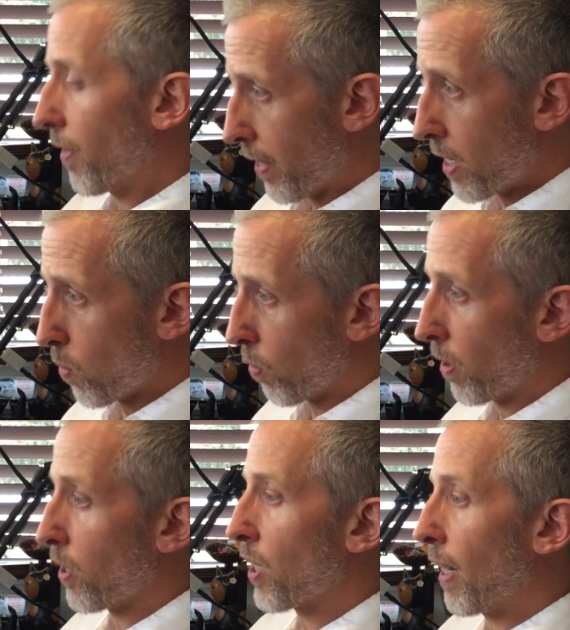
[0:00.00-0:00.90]

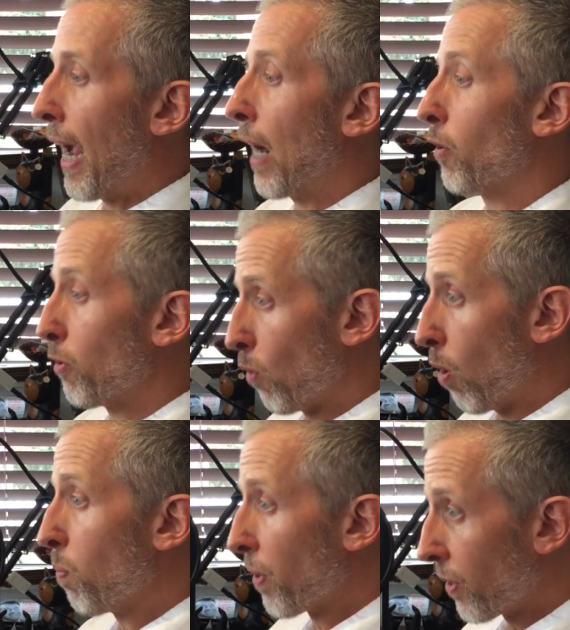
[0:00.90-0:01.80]

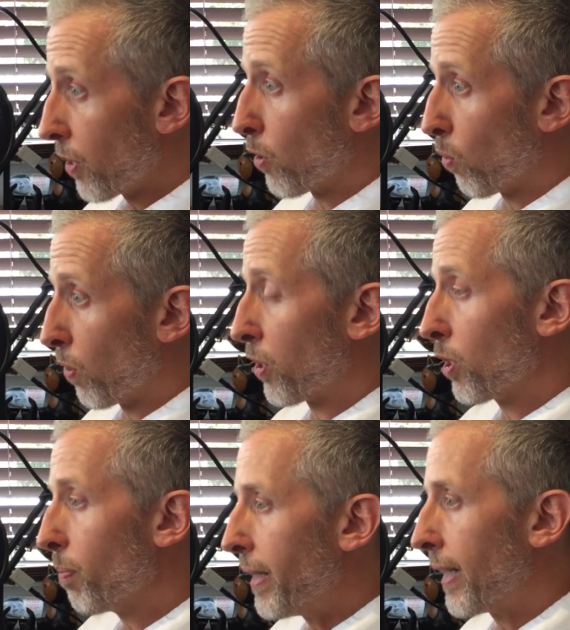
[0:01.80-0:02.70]
the door
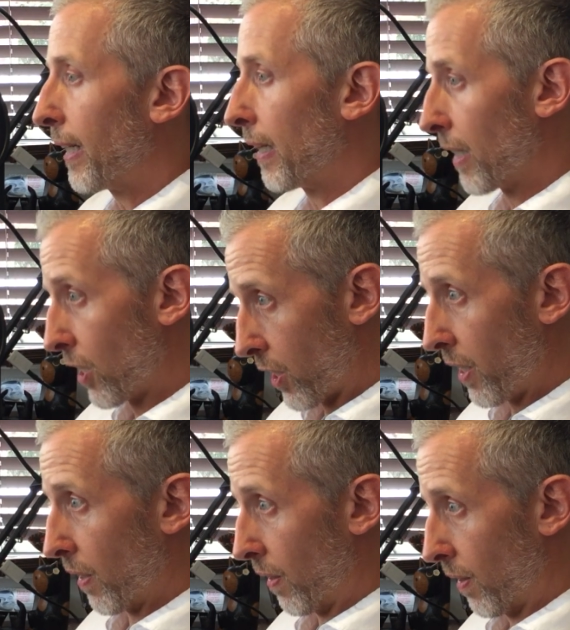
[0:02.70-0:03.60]
to begin the
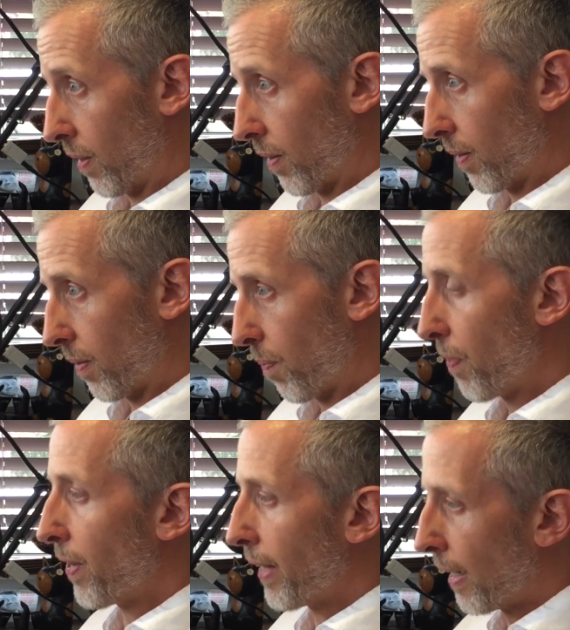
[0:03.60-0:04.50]
skill.
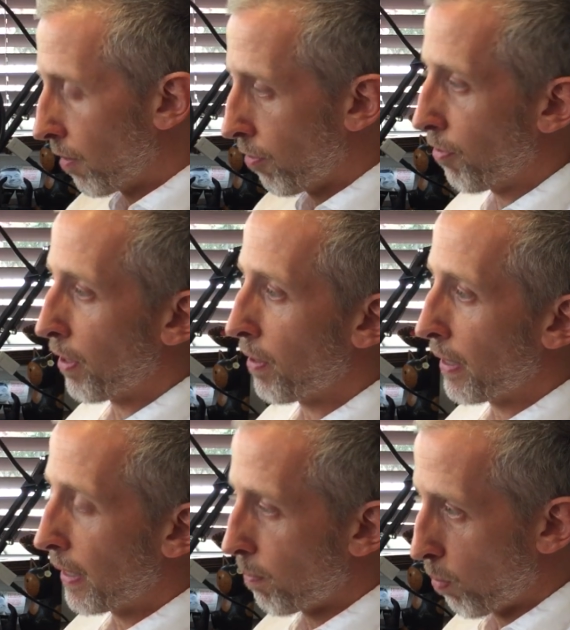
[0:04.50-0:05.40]
They are
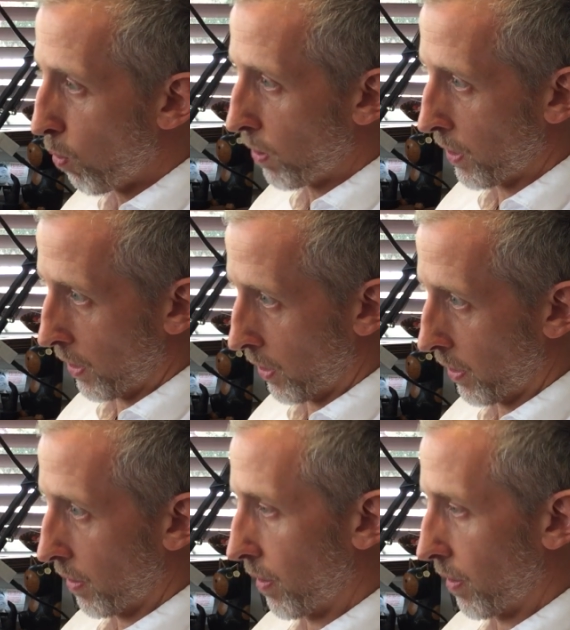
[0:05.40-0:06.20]
very important.